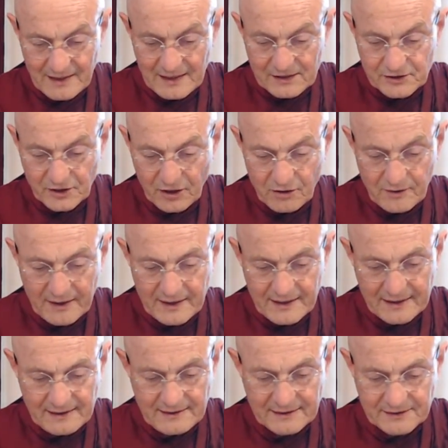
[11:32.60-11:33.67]

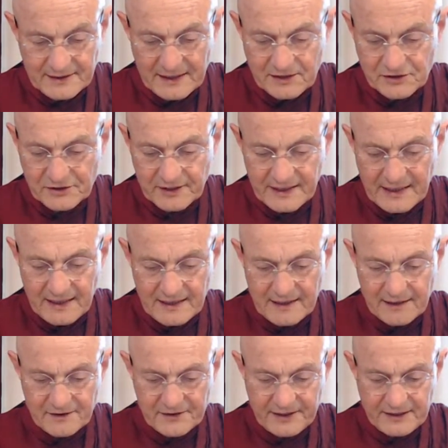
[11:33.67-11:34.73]
So these three
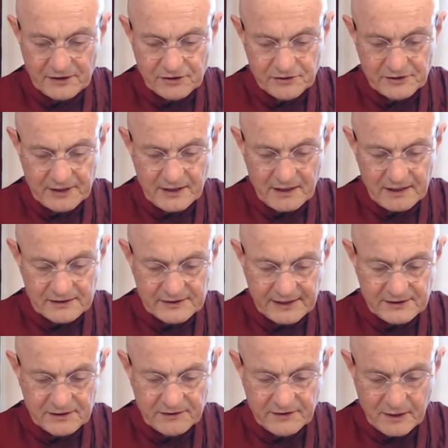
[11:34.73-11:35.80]
things, you see, a
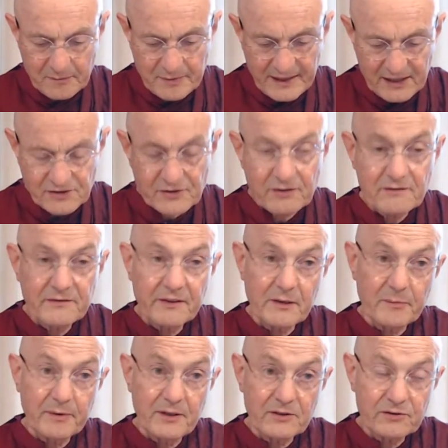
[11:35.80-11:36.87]
sense of compassion for the
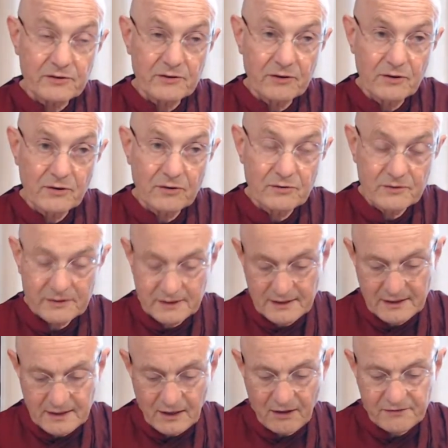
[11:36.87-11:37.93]
person who's
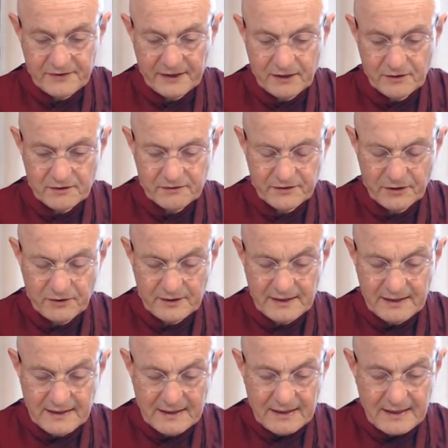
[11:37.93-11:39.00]
offering you the food,
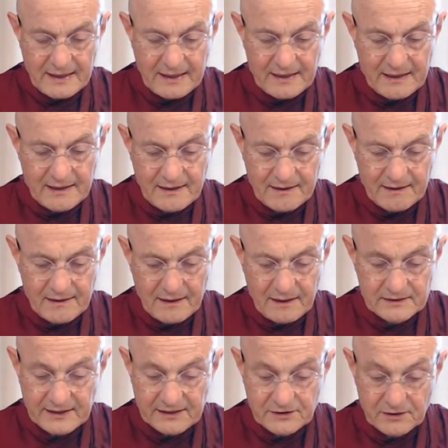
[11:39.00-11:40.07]
a
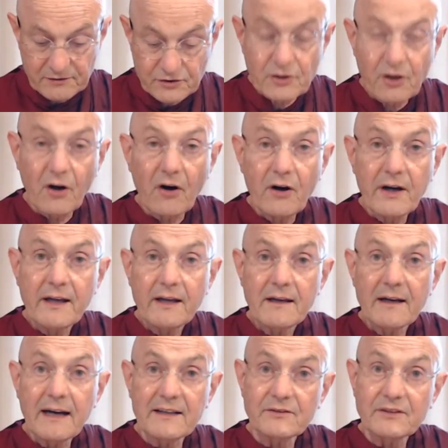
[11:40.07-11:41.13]
sense of joy
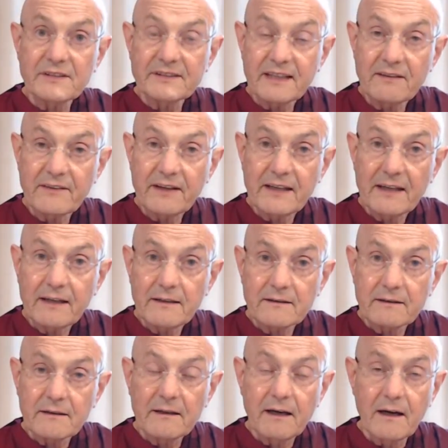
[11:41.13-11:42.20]
at receiving it,